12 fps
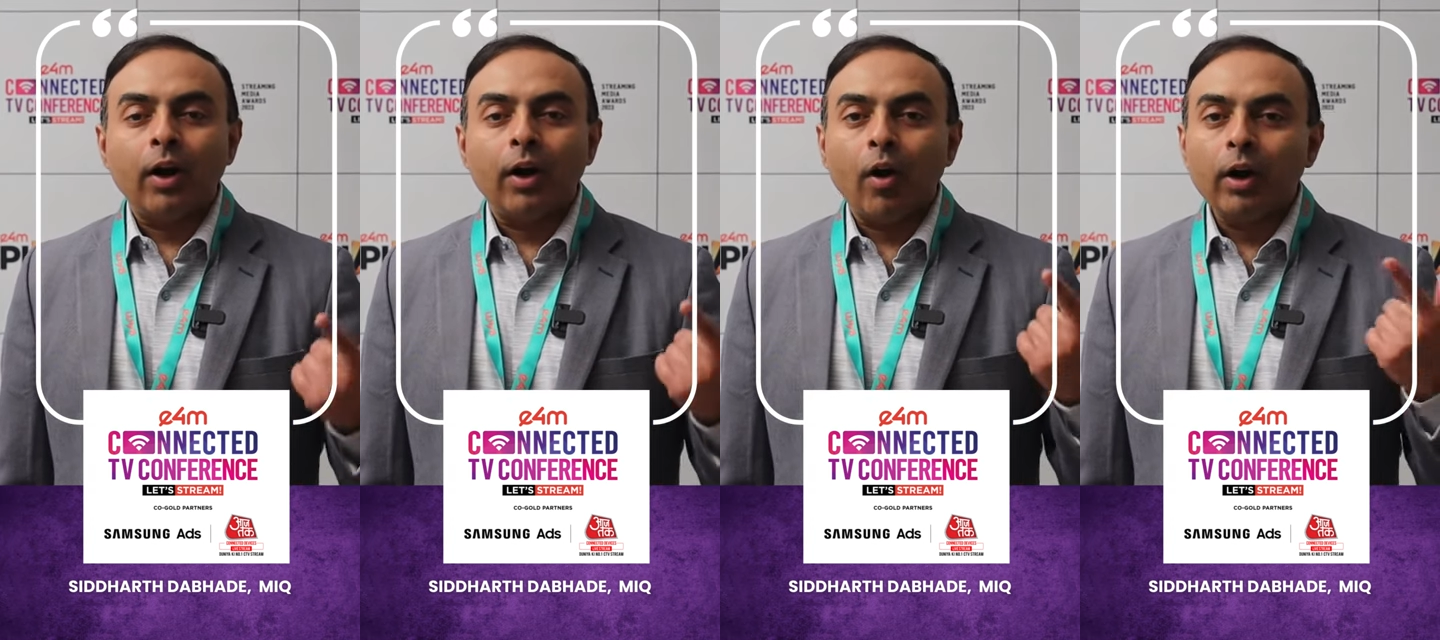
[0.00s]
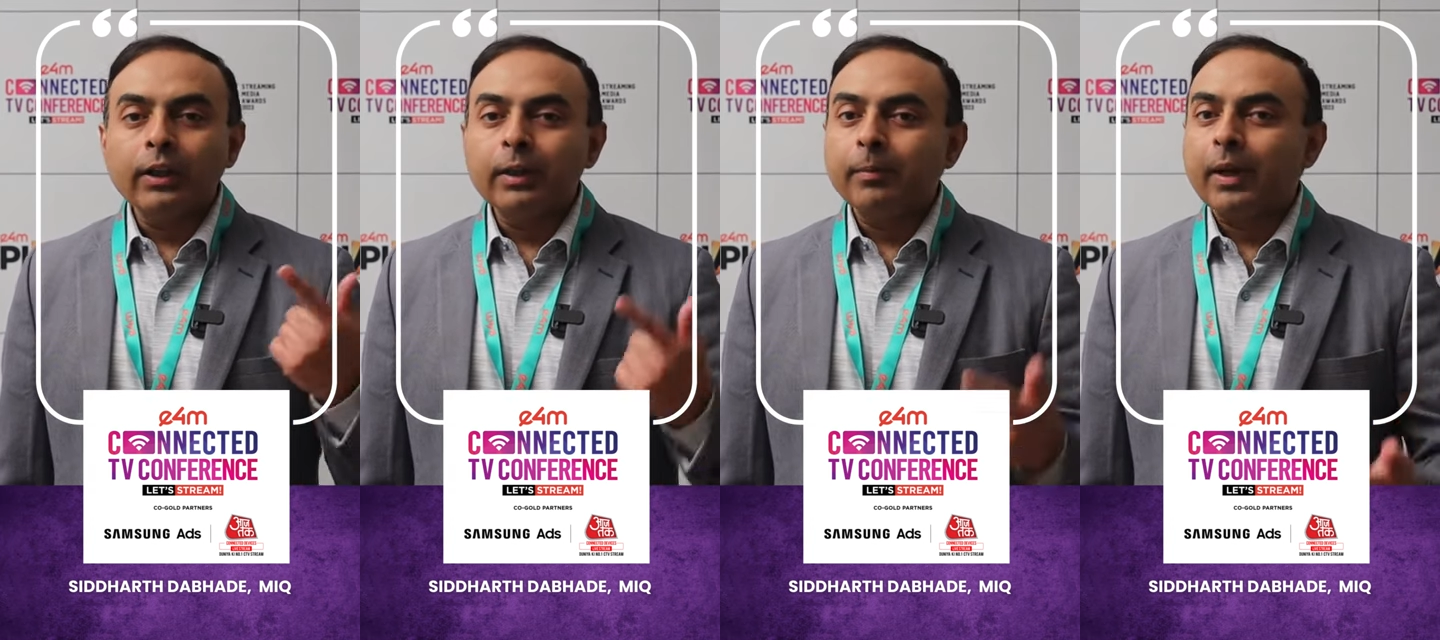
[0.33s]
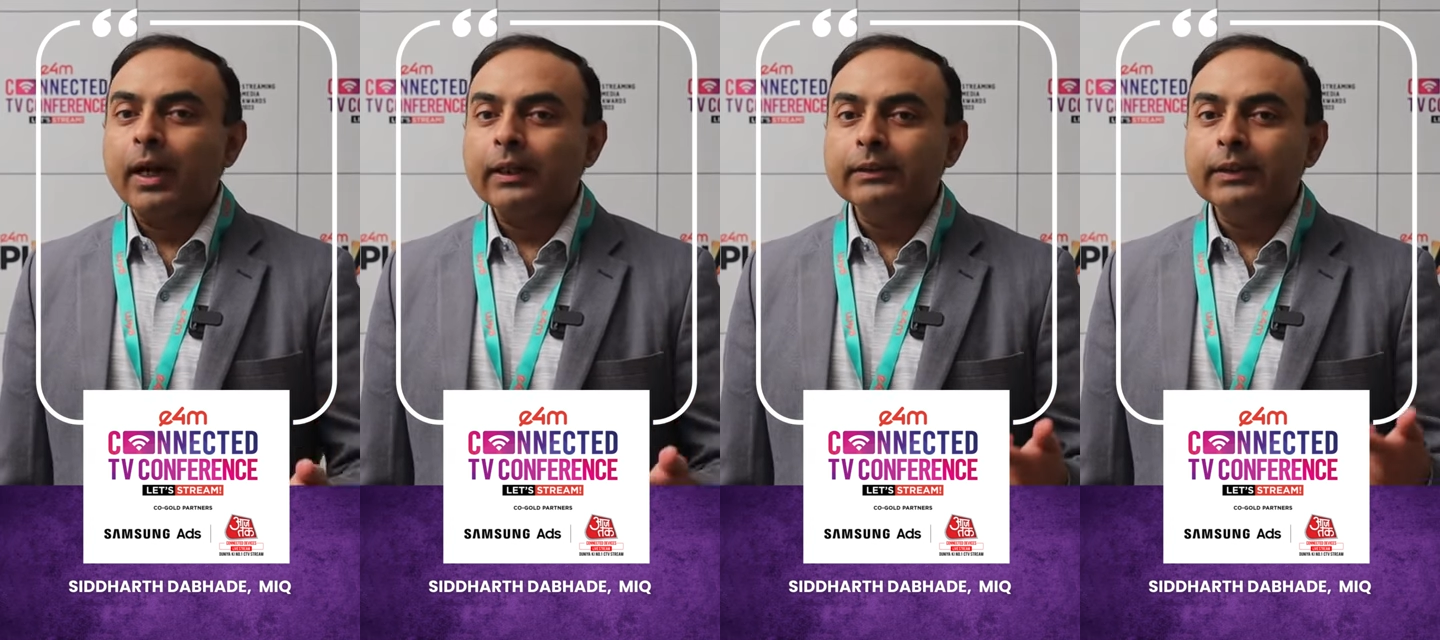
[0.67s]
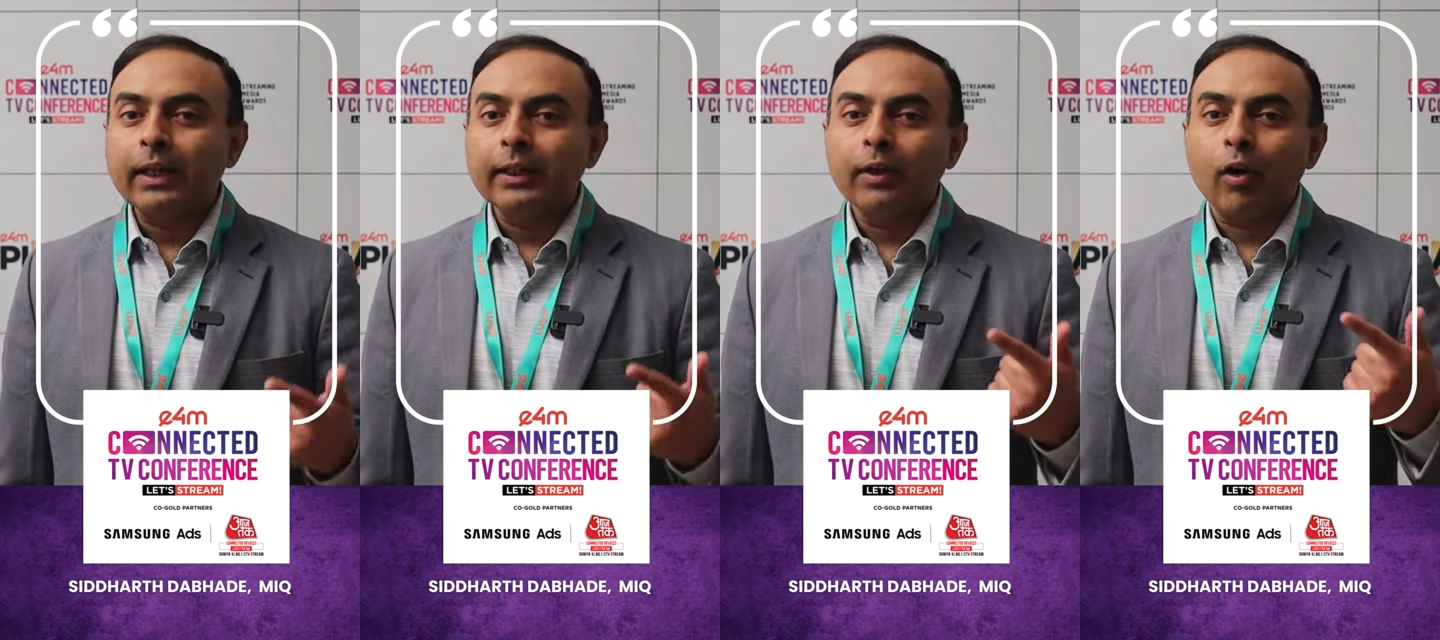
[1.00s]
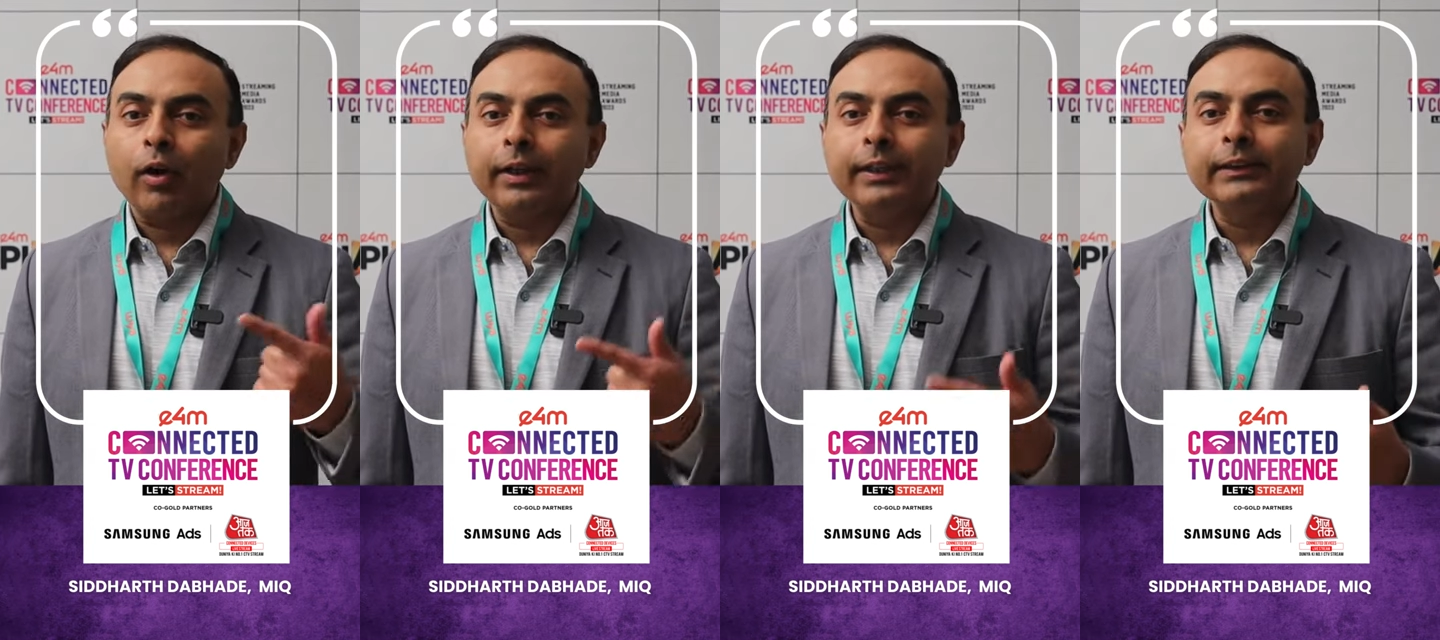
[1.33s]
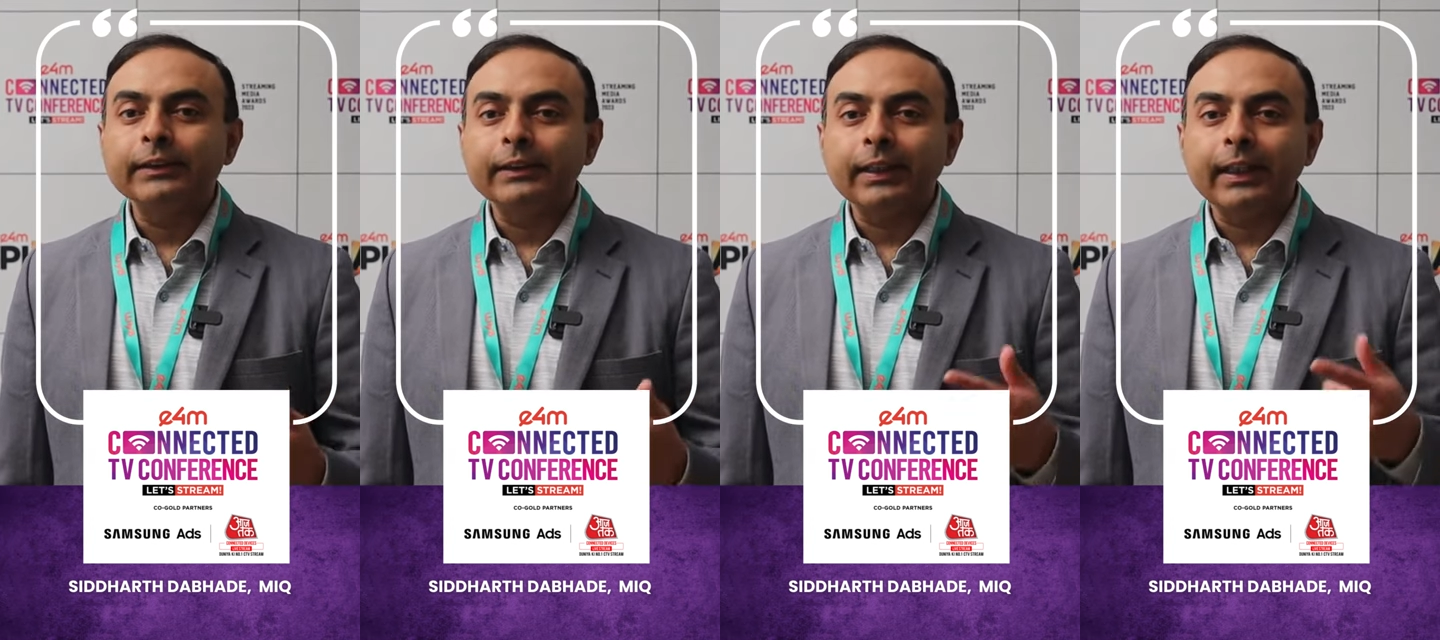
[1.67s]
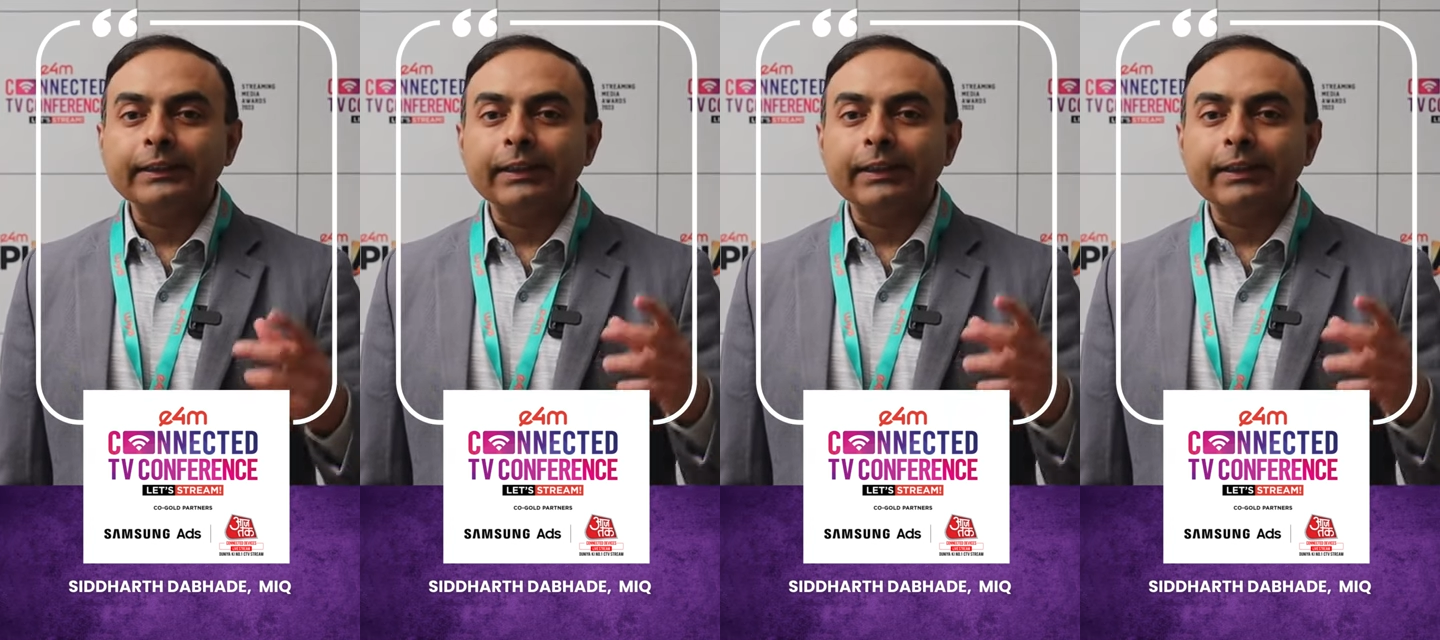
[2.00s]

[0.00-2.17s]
all the brands had their audiences like